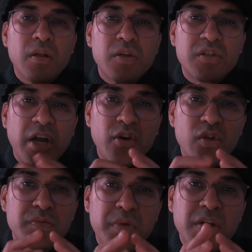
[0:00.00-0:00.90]

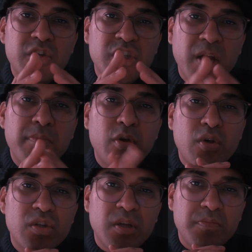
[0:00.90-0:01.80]
Shadows bring shape to
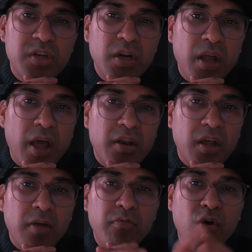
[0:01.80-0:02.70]
your subject
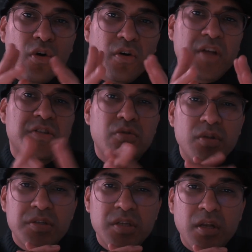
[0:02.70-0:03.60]
and give contrast to
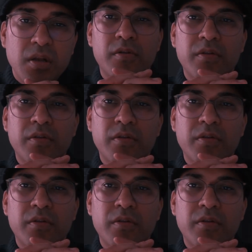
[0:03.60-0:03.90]
the scene.